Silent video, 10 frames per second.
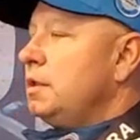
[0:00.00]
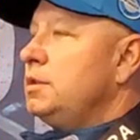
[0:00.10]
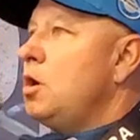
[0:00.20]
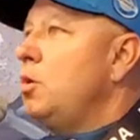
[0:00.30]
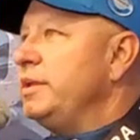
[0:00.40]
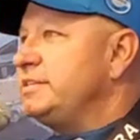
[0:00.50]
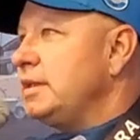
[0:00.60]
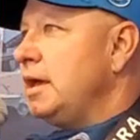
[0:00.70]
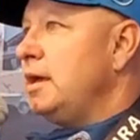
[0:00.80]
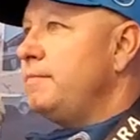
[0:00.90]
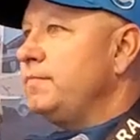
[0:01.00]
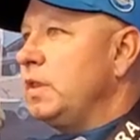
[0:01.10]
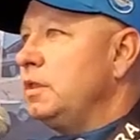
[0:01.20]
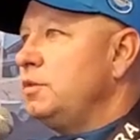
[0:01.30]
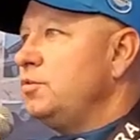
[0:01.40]
No, it's
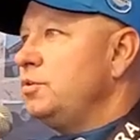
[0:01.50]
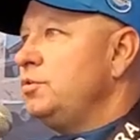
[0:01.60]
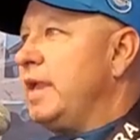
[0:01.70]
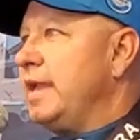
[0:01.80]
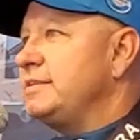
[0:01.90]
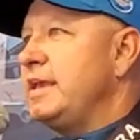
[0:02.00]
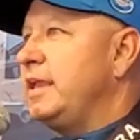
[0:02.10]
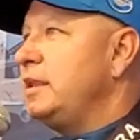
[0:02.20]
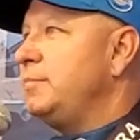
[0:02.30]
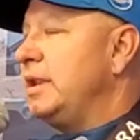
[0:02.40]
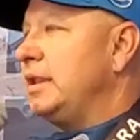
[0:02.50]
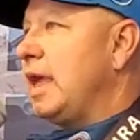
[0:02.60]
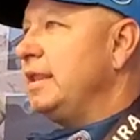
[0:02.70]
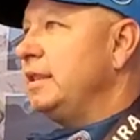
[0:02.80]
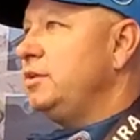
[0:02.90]
you can't take anybody
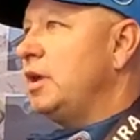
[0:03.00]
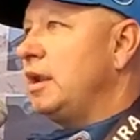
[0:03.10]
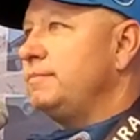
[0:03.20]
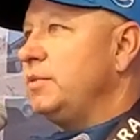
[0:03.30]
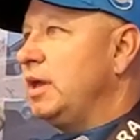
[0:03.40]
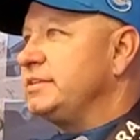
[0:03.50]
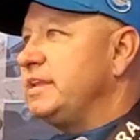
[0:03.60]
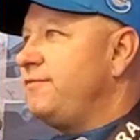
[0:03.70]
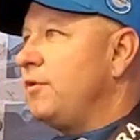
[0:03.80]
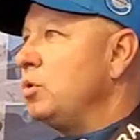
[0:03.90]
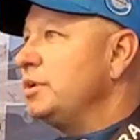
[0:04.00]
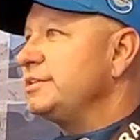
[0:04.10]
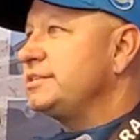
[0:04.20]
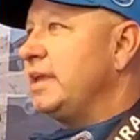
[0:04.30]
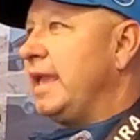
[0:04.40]
lightly. You gotta stay
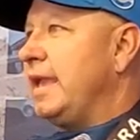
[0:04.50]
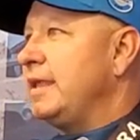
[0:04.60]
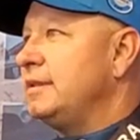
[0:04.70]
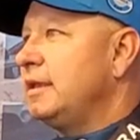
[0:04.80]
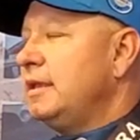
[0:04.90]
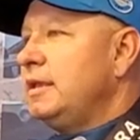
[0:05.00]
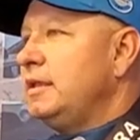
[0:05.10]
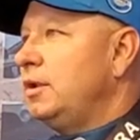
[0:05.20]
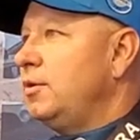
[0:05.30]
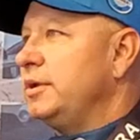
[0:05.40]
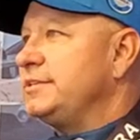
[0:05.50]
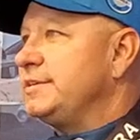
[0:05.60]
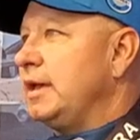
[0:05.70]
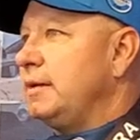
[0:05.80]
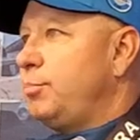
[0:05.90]
focused, and you know, it's
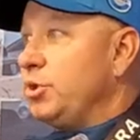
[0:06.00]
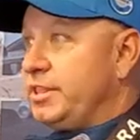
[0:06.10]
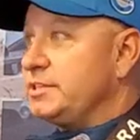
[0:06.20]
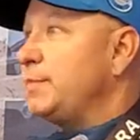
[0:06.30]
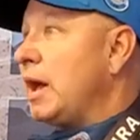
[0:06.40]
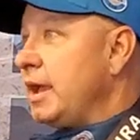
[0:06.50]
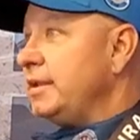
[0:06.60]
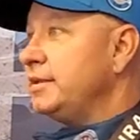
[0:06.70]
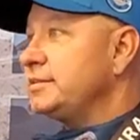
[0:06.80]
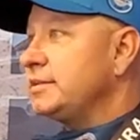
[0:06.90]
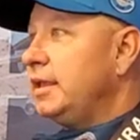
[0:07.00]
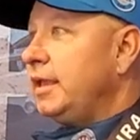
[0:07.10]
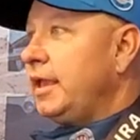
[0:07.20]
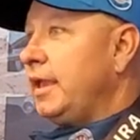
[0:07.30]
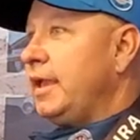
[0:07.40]
put this behind us,
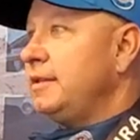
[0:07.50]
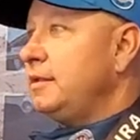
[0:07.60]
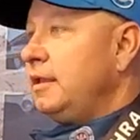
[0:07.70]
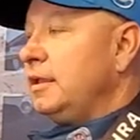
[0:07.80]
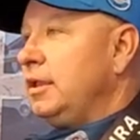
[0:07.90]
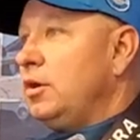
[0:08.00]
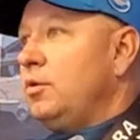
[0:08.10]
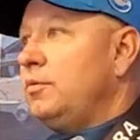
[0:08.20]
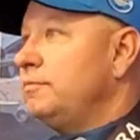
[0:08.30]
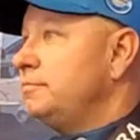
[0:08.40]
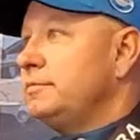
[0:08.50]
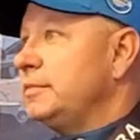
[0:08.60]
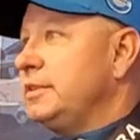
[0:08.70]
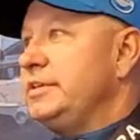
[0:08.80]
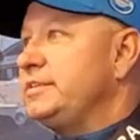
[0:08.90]
and you know,
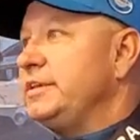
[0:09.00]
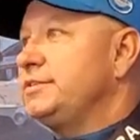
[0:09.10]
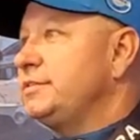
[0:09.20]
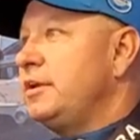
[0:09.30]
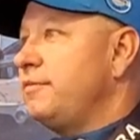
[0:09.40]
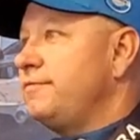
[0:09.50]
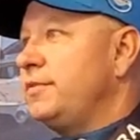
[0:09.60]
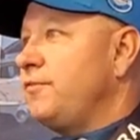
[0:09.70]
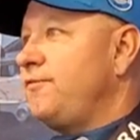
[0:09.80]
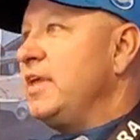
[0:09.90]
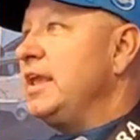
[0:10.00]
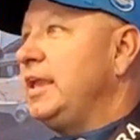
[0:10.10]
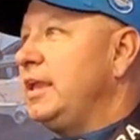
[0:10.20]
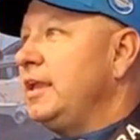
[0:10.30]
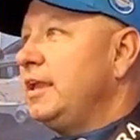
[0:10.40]
these things they're
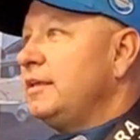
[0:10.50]
finicky.